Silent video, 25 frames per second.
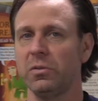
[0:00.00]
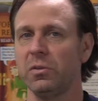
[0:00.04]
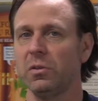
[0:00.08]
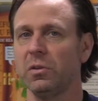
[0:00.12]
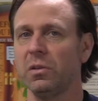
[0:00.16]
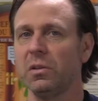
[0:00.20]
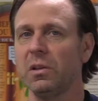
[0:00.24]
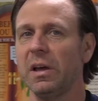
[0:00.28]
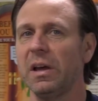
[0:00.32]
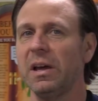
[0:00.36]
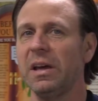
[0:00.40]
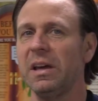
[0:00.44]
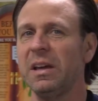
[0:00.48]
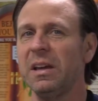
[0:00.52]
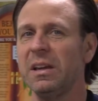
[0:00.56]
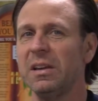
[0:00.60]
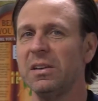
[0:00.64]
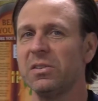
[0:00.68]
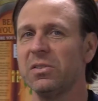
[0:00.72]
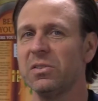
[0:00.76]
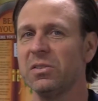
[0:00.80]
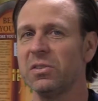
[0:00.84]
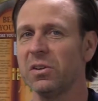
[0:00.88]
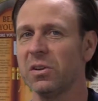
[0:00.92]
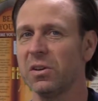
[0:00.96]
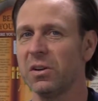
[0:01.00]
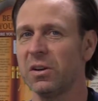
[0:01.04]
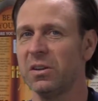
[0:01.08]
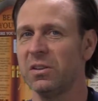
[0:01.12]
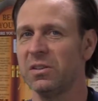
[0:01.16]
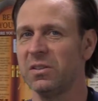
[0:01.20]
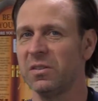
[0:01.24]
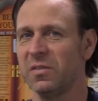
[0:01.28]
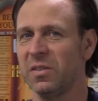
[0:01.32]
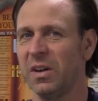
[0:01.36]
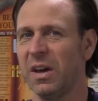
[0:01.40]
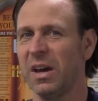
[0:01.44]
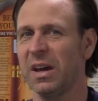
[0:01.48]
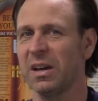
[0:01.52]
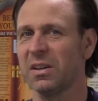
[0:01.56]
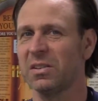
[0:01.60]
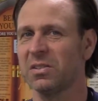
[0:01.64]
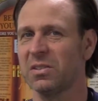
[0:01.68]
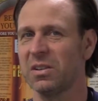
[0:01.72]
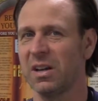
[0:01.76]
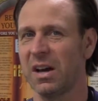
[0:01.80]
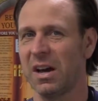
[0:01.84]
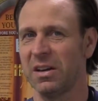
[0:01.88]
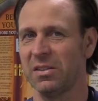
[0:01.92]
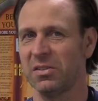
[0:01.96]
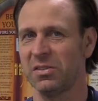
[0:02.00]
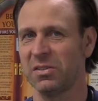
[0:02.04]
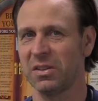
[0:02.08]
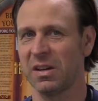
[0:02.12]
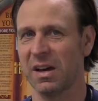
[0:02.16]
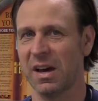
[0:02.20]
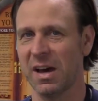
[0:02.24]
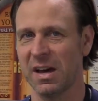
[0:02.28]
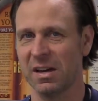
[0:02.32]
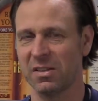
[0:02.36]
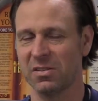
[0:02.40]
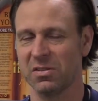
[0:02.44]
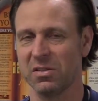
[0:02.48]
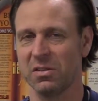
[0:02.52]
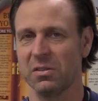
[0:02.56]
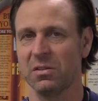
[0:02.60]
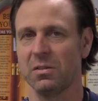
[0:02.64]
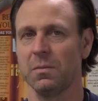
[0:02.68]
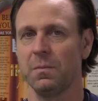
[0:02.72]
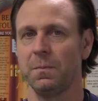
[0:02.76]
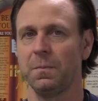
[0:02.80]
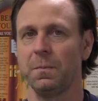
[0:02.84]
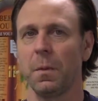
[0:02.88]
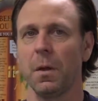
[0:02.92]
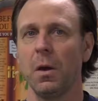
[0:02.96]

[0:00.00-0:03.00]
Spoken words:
to lay a series of excise taxes.